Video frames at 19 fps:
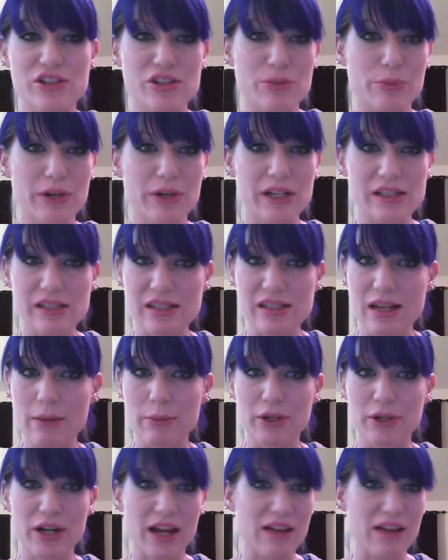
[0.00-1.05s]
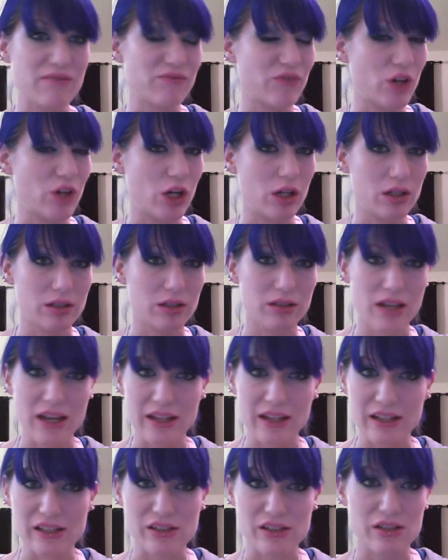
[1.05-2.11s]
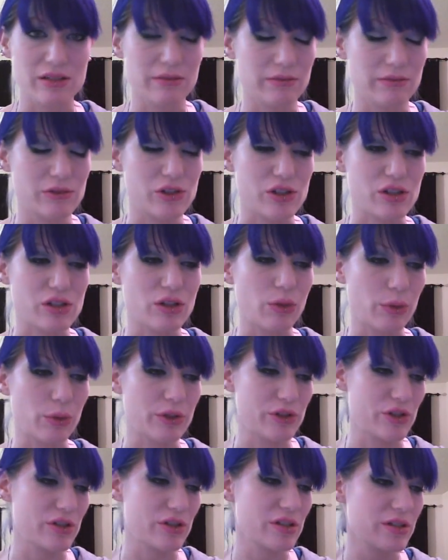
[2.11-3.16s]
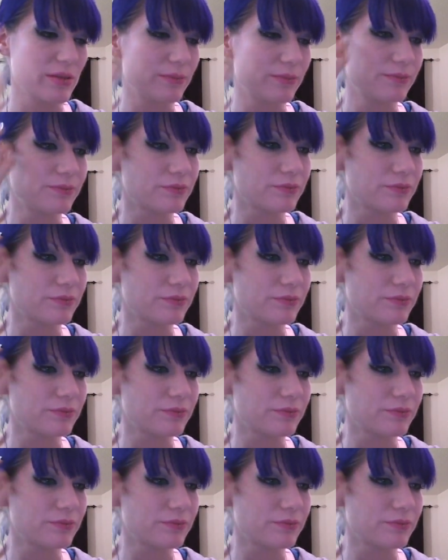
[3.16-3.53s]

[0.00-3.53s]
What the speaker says: spring, summer, and fall. It is just gorgeous.